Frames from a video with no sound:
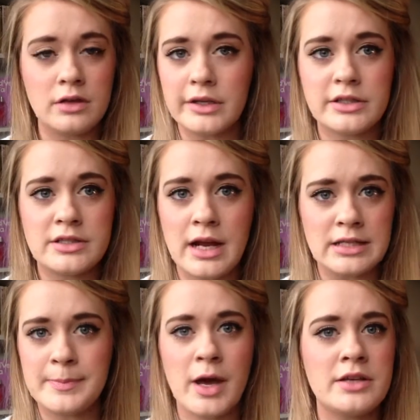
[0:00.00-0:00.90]
Like, just
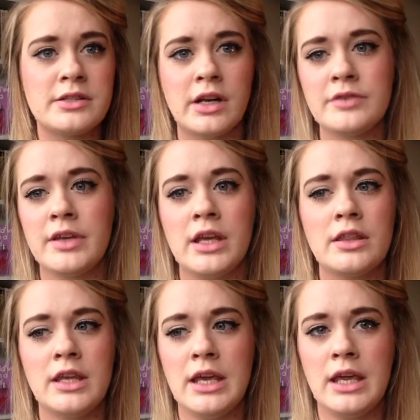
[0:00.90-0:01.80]
as a person, I
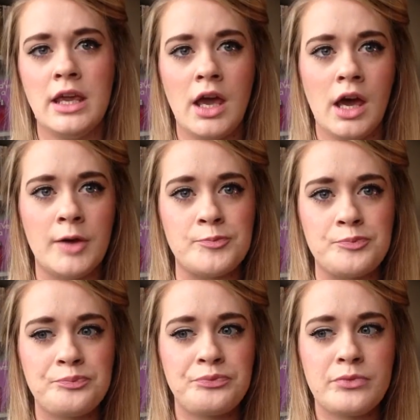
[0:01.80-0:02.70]
think
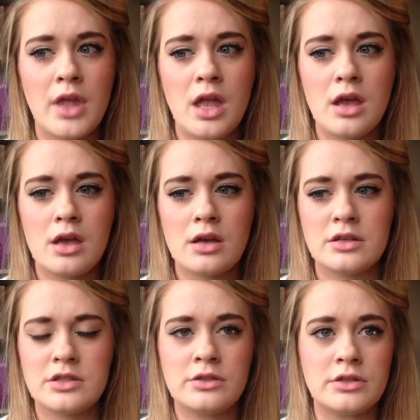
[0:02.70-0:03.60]

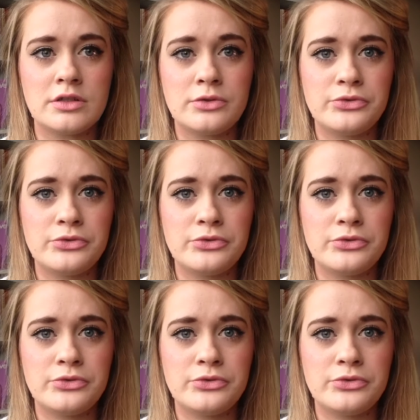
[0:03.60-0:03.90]
she's got